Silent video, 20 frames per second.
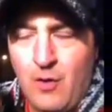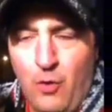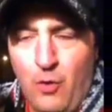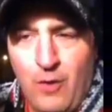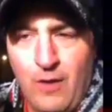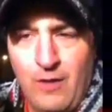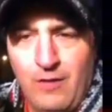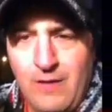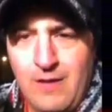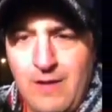
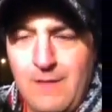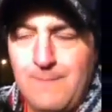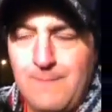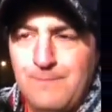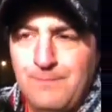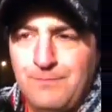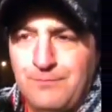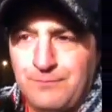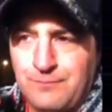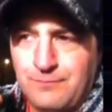oily,
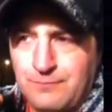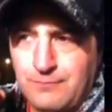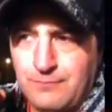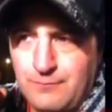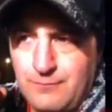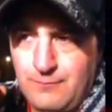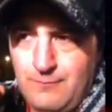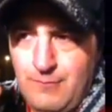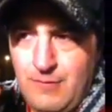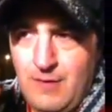
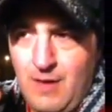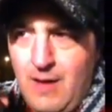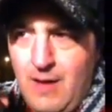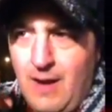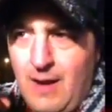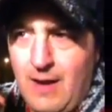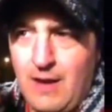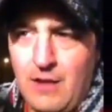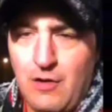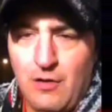
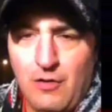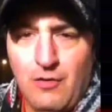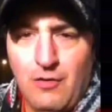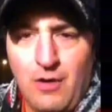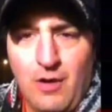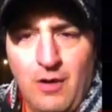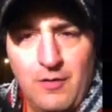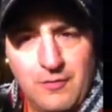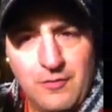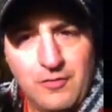and I
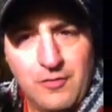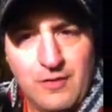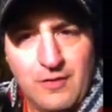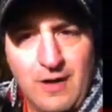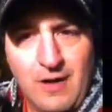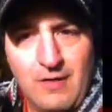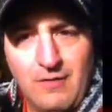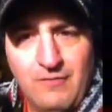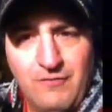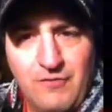hear other
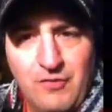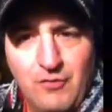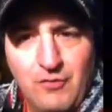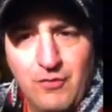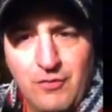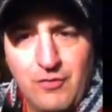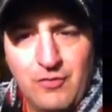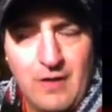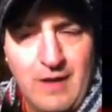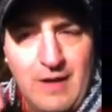cigar
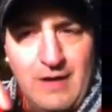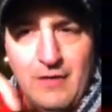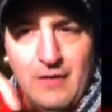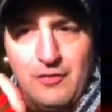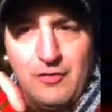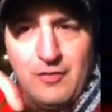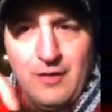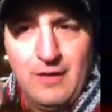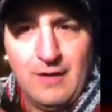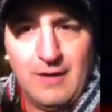reviewers say
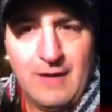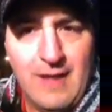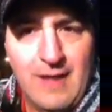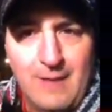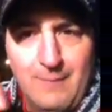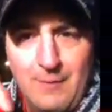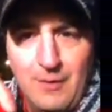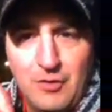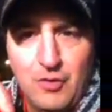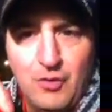this, and
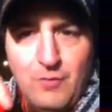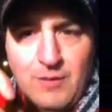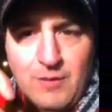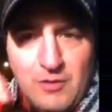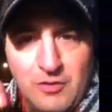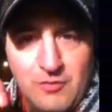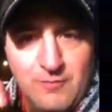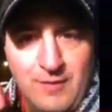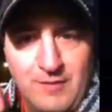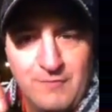again, I'm a
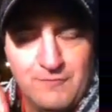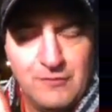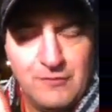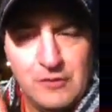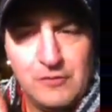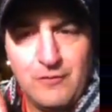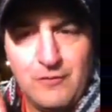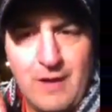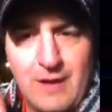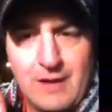newbie. This is my
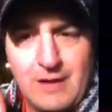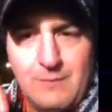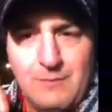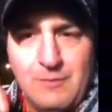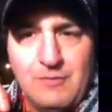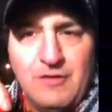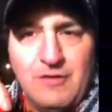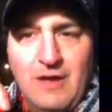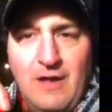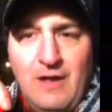first Rocky
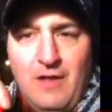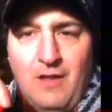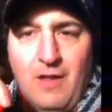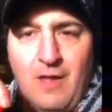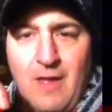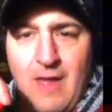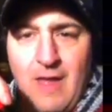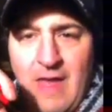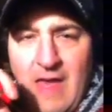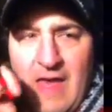
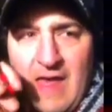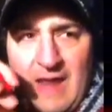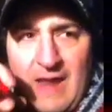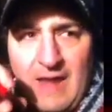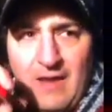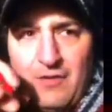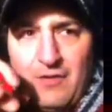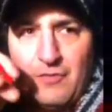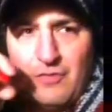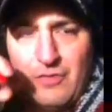Patel, and
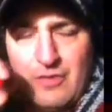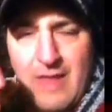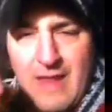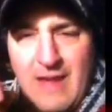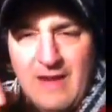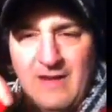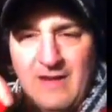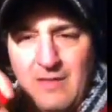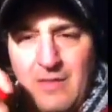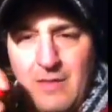I
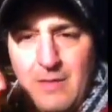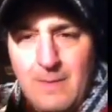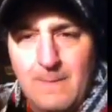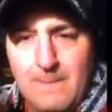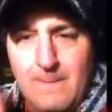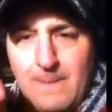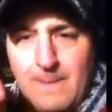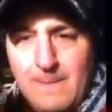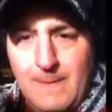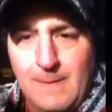understand it.
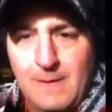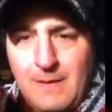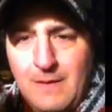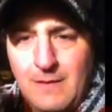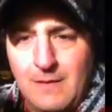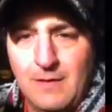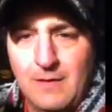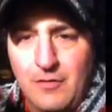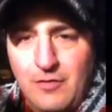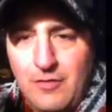
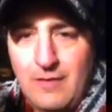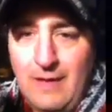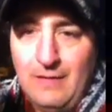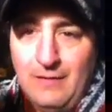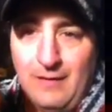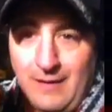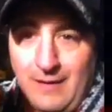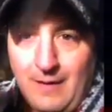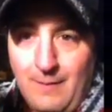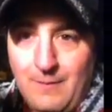It's
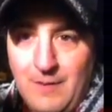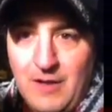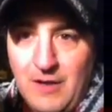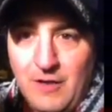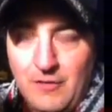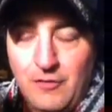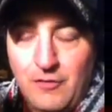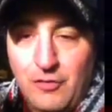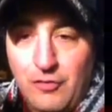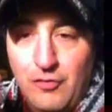not like I'm
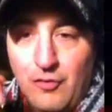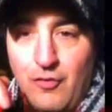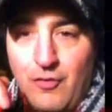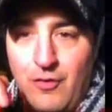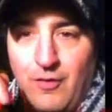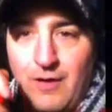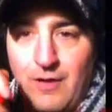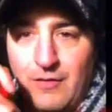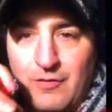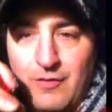eating a dessert
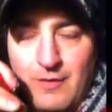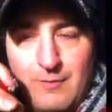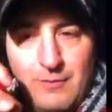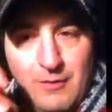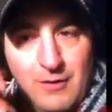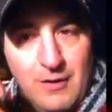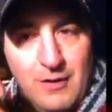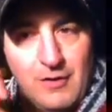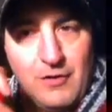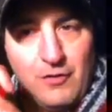or anything,
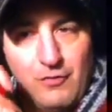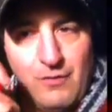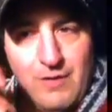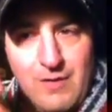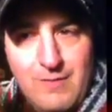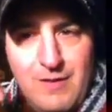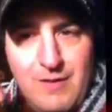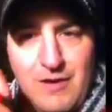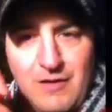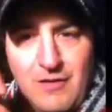but a
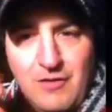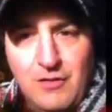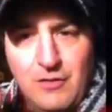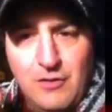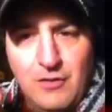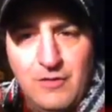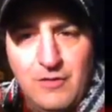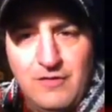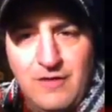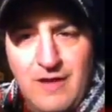creamy,
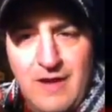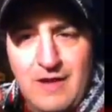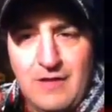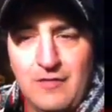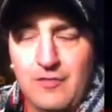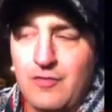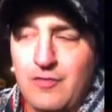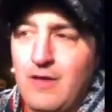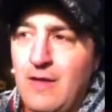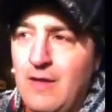good
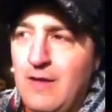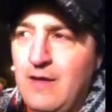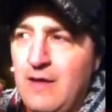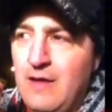taste.